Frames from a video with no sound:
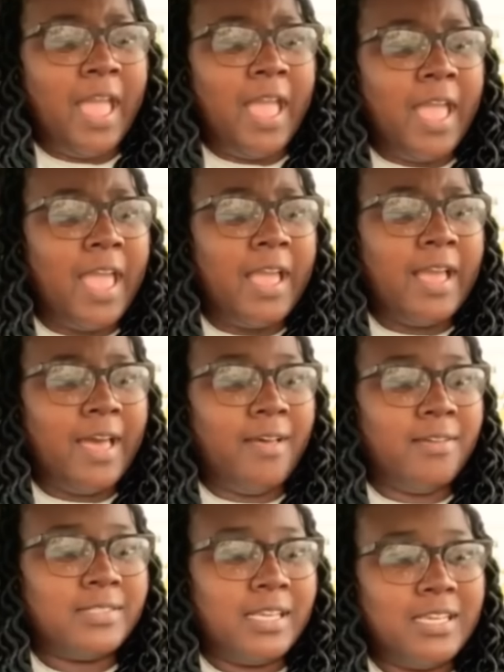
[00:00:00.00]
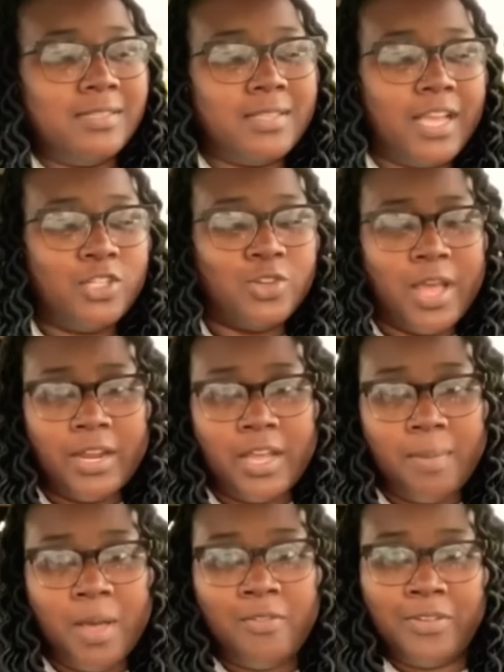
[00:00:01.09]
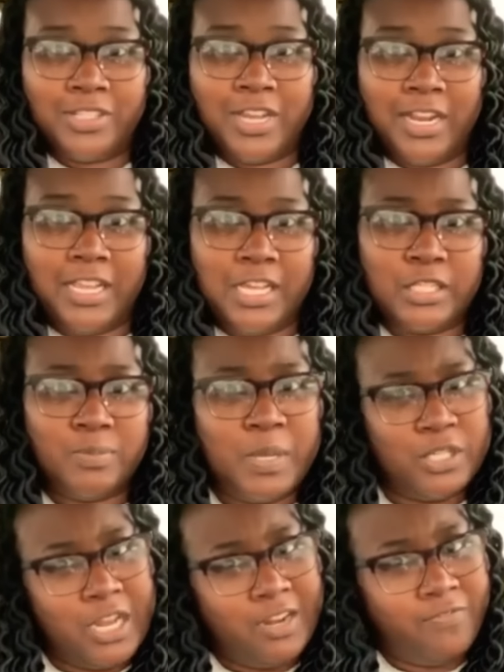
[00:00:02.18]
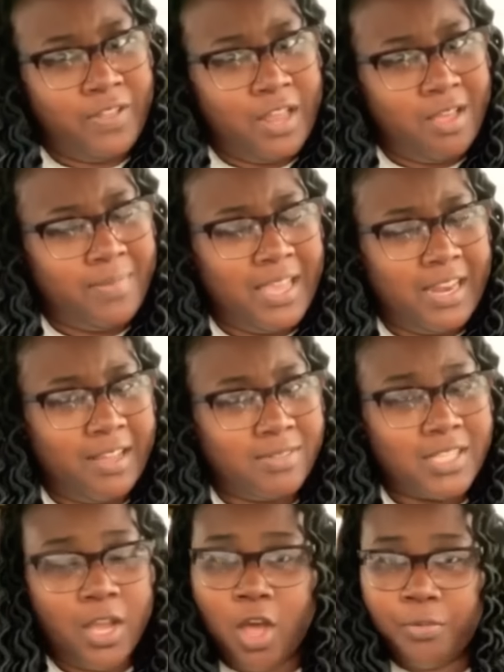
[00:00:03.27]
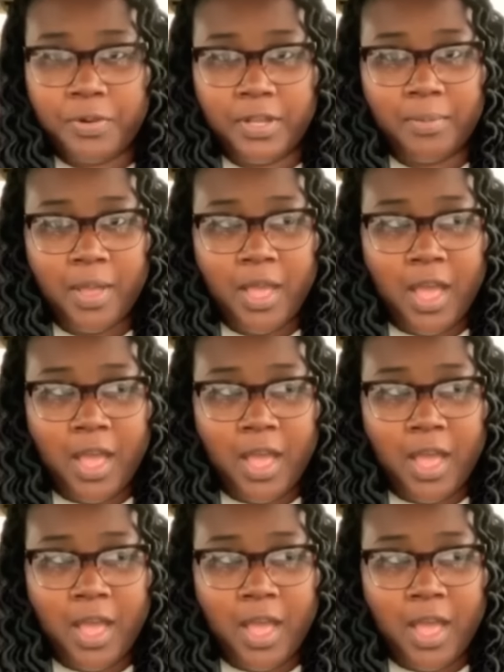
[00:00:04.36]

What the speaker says: he goes, and he's like trying to come over and try to kiss me and try to feel on me. And I was like, hold up.